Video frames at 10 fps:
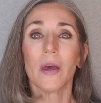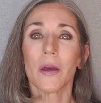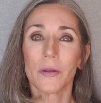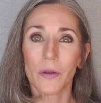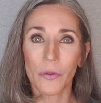
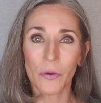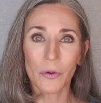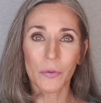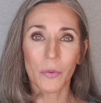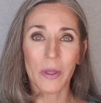Another
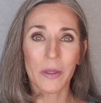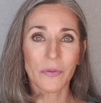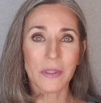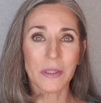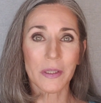good way of
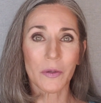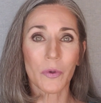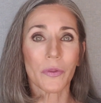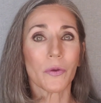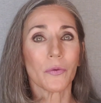dealing
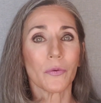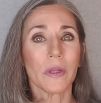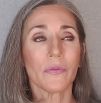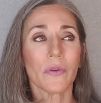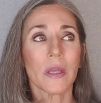with your
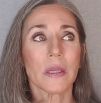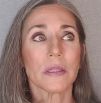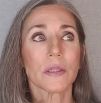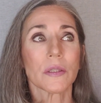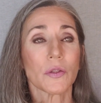grief
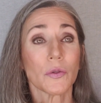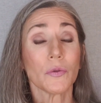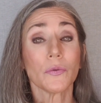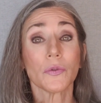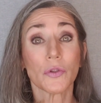is
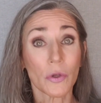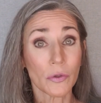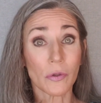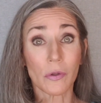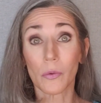to
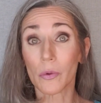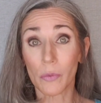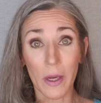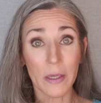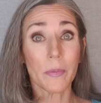journal or
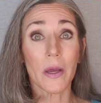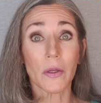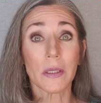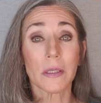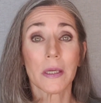write about
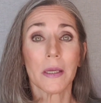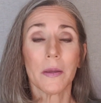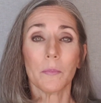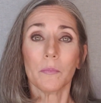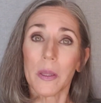it.
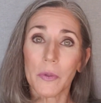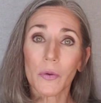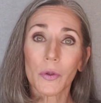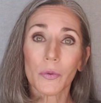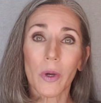Maybe you
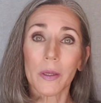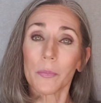could write a